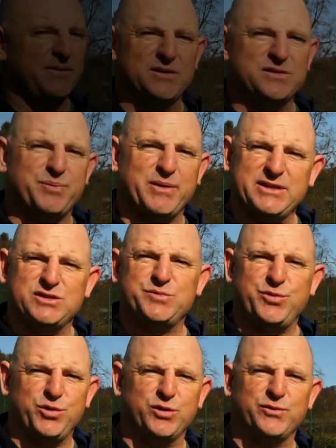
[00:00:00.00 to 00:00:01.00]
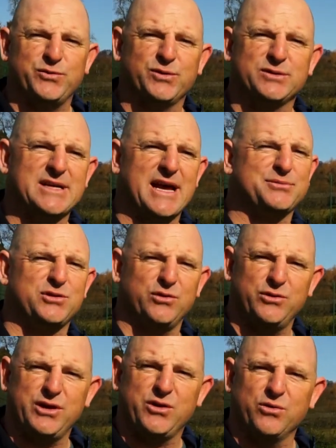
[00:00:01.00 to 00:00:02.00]
This place is beautiful. It's
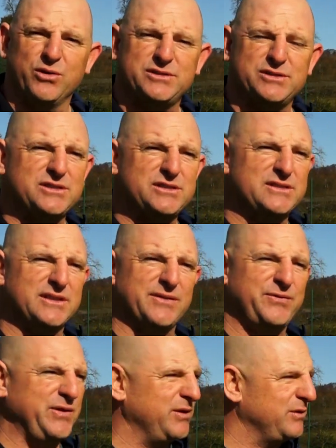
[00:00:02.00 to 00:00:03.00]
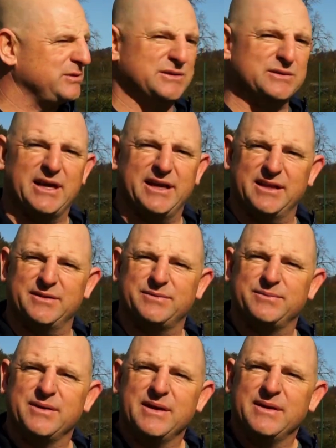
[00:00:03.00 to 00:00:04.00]
absolutely gorgeous. The fields and, and the
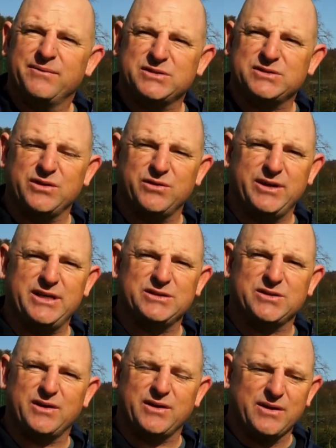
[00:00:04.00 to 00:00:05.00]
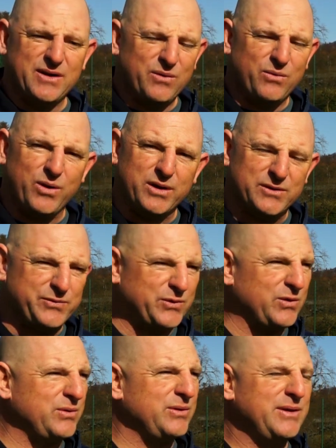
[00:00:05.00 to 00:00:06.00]
facilities are
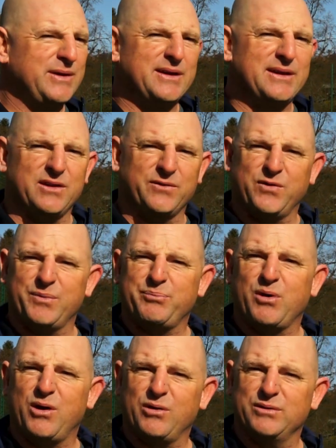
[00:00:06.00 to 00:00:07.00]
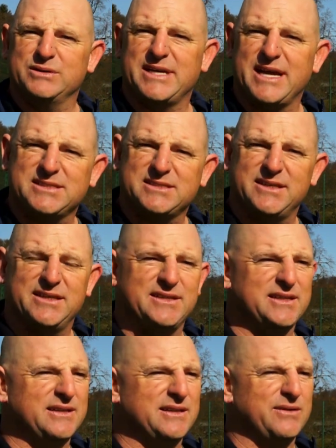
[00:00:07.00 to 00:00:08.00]
wonderful. The football is
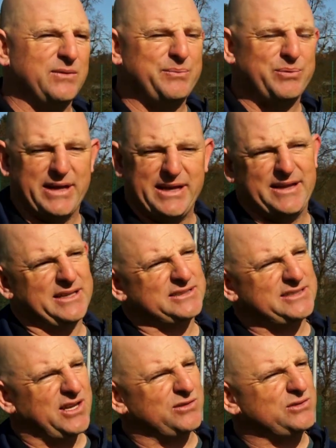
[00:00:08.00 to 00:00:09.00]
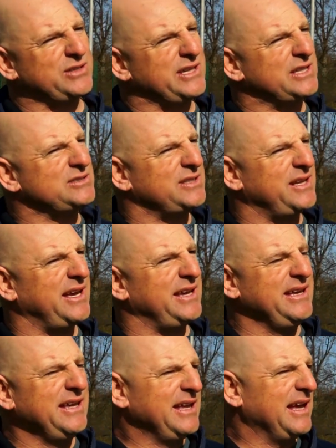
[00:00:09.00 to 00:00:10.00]
excellent. We played against Celtic
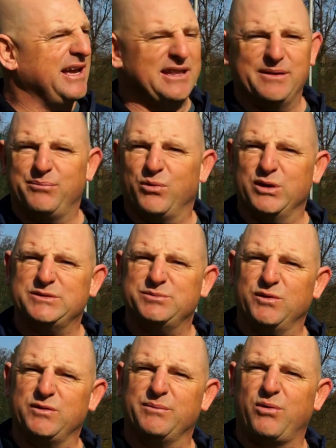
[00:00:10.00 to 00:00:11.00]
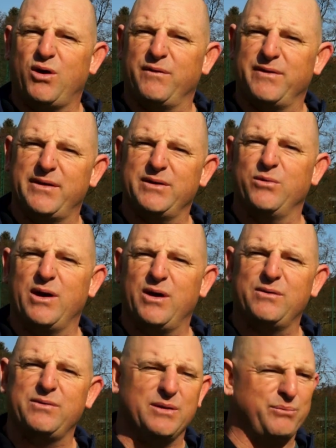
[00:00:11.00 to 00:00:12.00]
yesterday and the boys moved the ball very
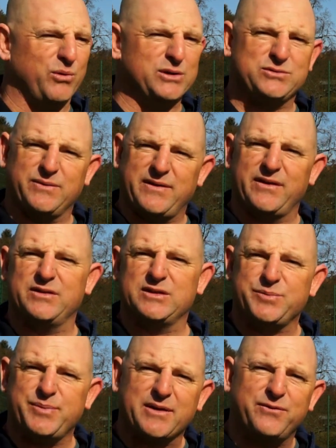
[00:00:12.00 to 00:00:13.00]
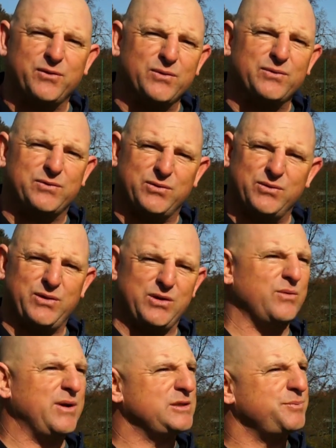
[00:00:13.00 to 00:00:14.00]
well. The boys were very respectful to the
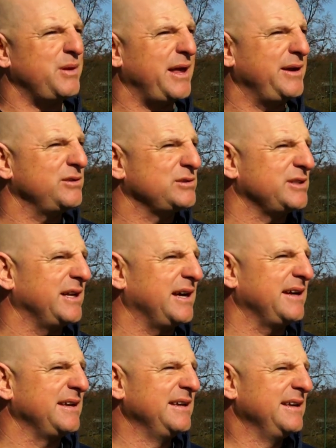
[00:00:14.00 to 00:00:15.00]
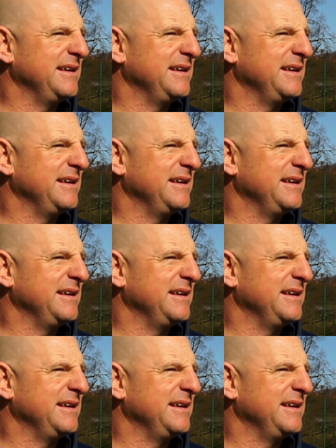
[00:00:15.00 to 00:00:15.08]
U.S. players, and uh,